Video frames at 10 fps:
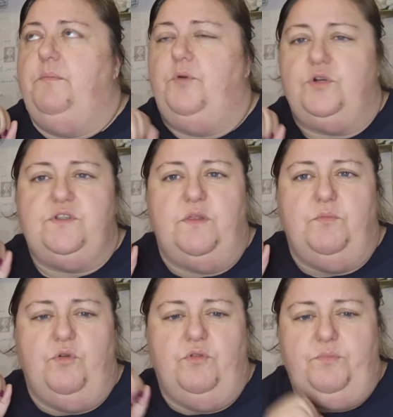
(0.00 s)
books of the
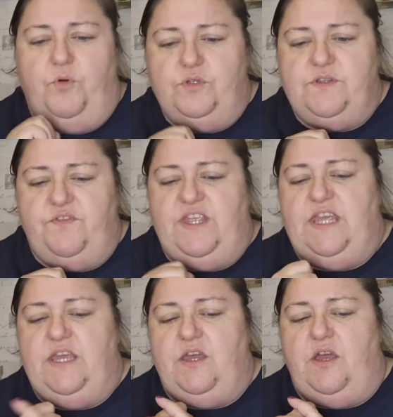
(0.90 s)
month, books of the
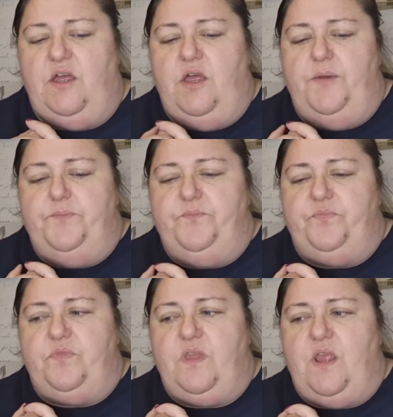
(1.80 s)
year.
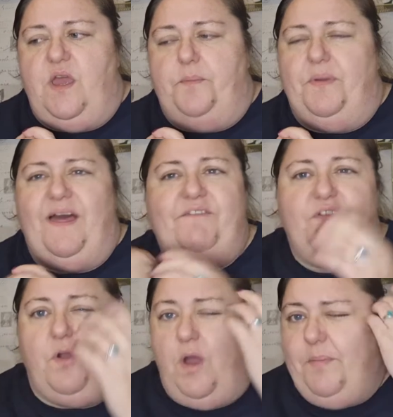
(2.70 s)
But I
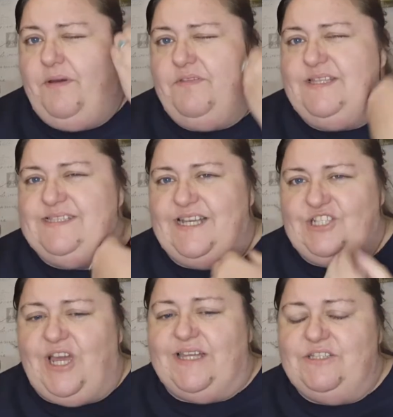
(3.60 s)
forgot about things
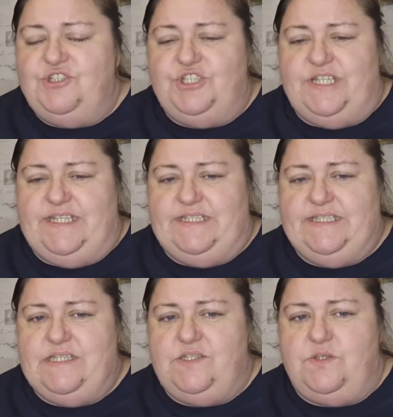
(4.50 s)
like challenges,
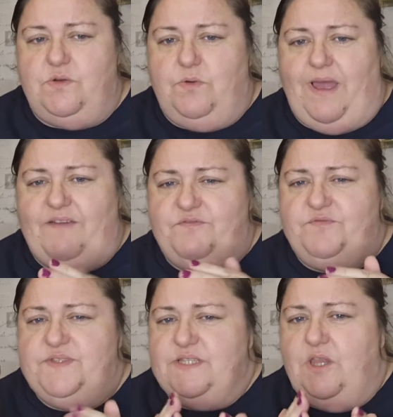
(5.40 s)
so I've
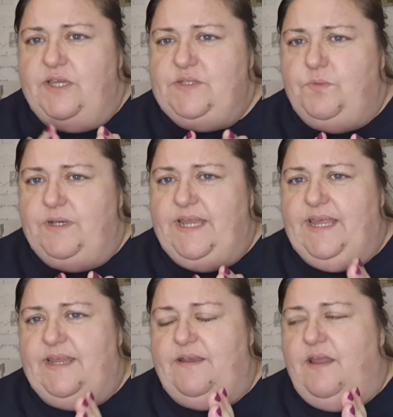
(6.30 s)
slotted one
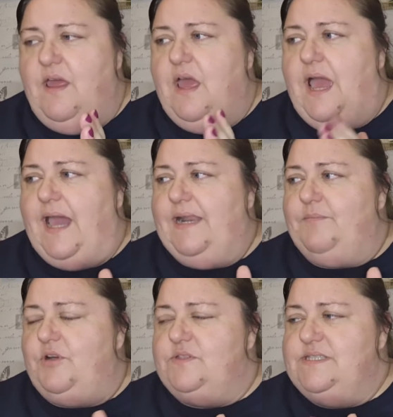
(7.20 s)
in, and
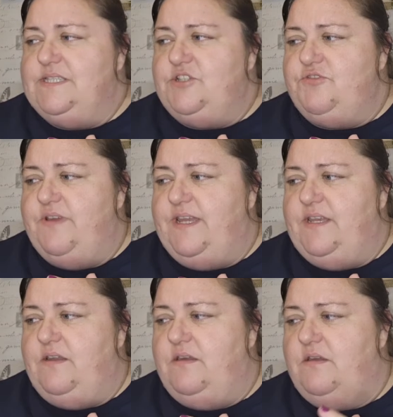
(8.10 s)
I'm considering